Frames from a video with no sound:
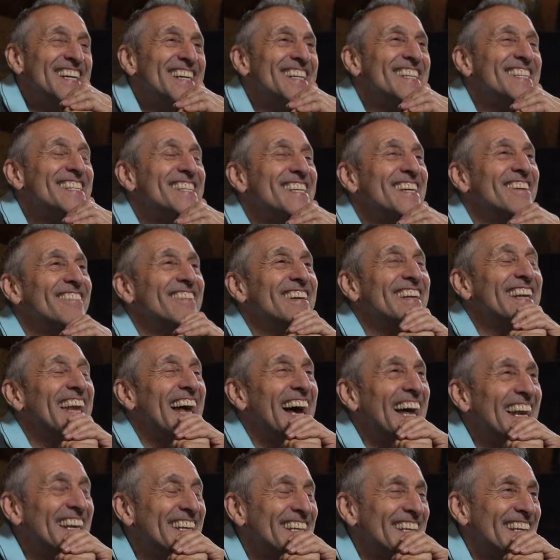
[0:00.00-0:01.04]
so we
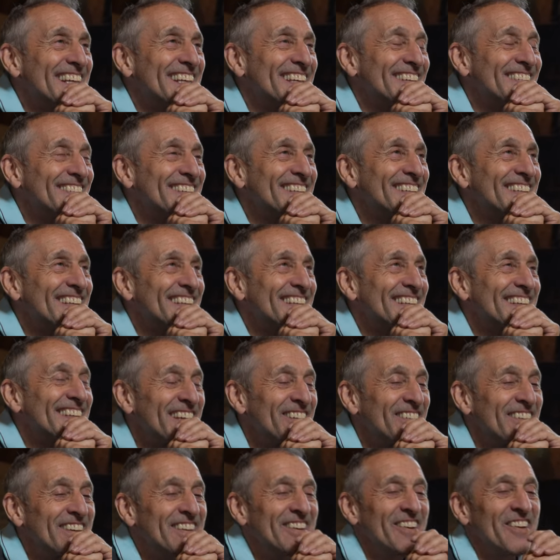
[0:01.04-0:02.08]
landed and we said,
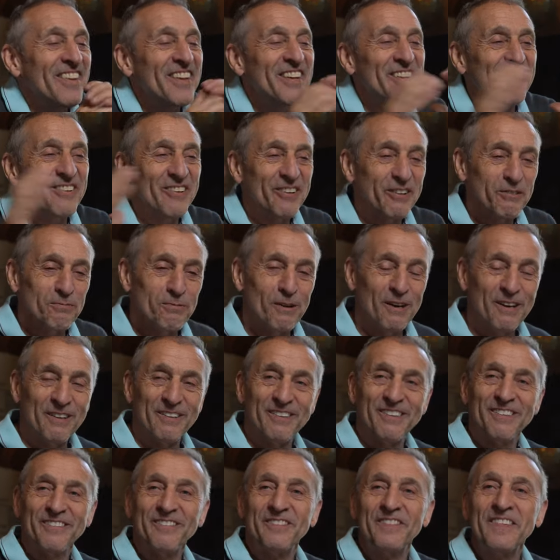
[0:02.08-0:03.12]
okay, we're on the North
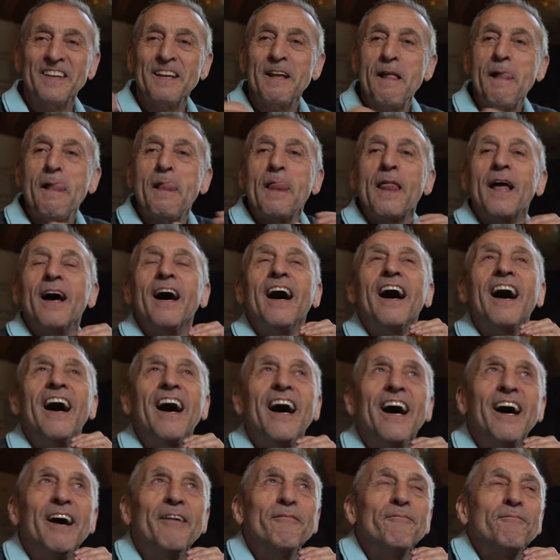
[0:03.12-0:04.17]
Pole,
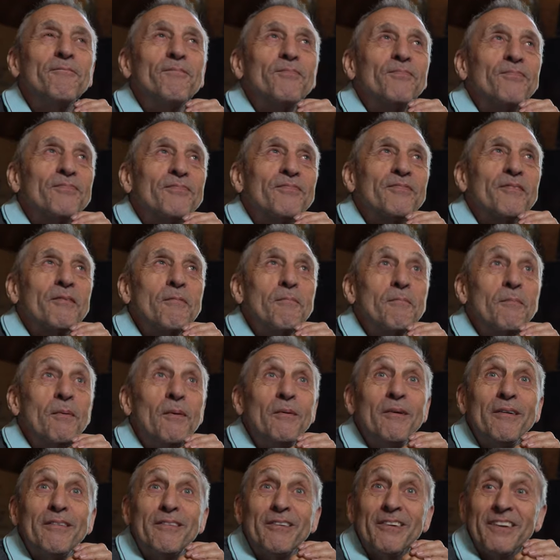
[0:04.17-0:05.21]
um,
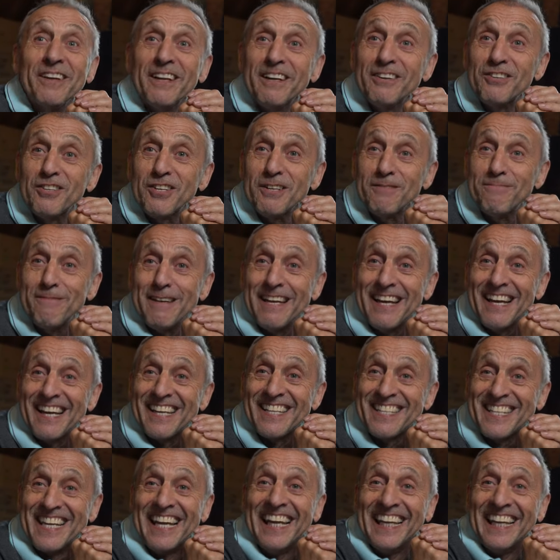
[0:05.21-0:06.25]
but we've got no GPS.